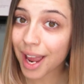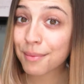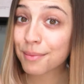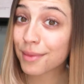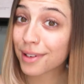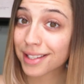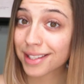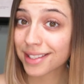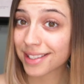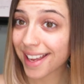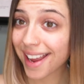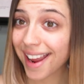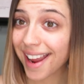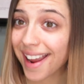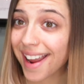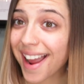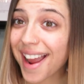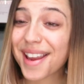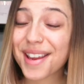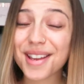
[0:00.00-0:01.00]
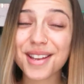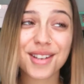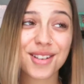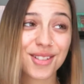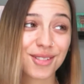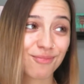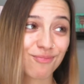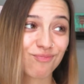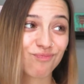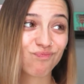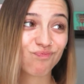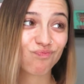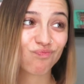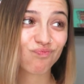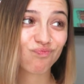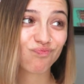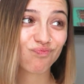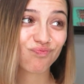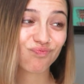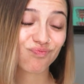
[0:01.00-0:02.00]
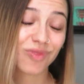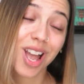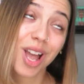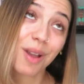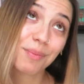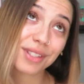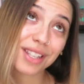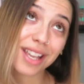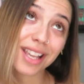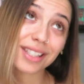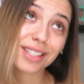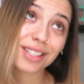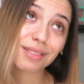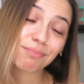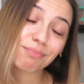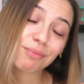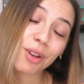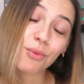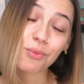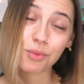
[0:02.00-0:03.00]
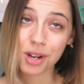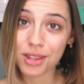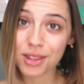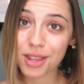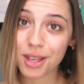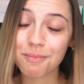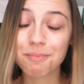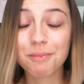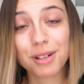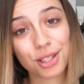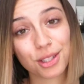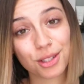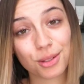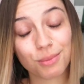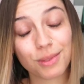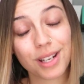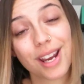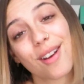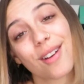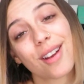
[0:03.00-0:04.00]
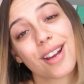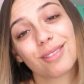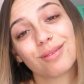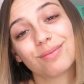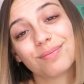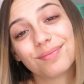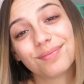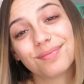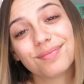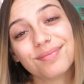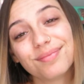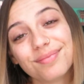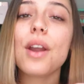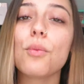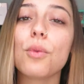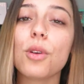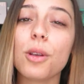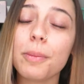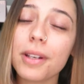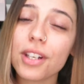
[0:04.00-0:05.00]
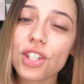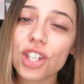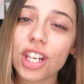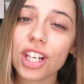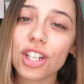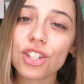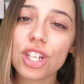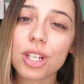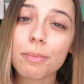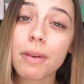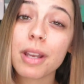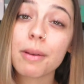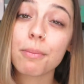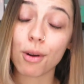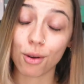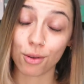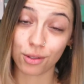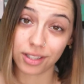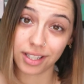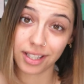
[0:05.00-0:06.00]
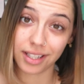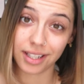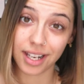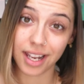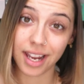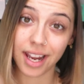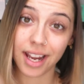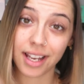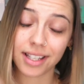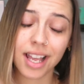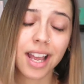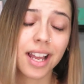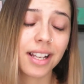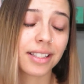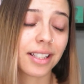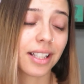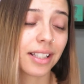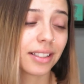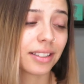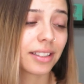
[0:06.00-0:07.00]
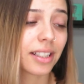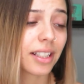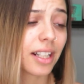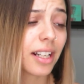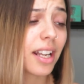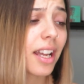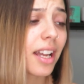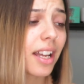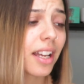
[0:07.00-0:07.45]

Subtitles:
I must say I am obsessed with my new haircut. I will be changing my posting days. Dun da da